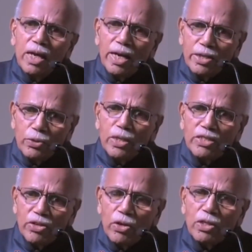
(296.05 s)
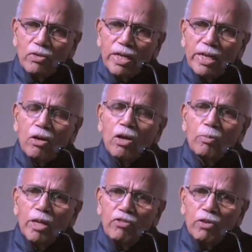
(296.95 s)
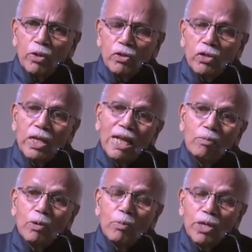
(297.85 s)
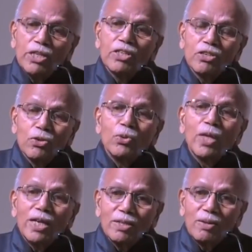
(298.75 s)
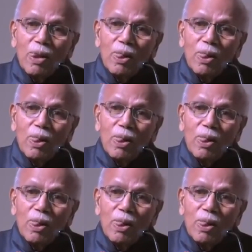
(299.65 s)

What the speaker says: And you as a doctor will get a lot of benefit because you can help your patients do that.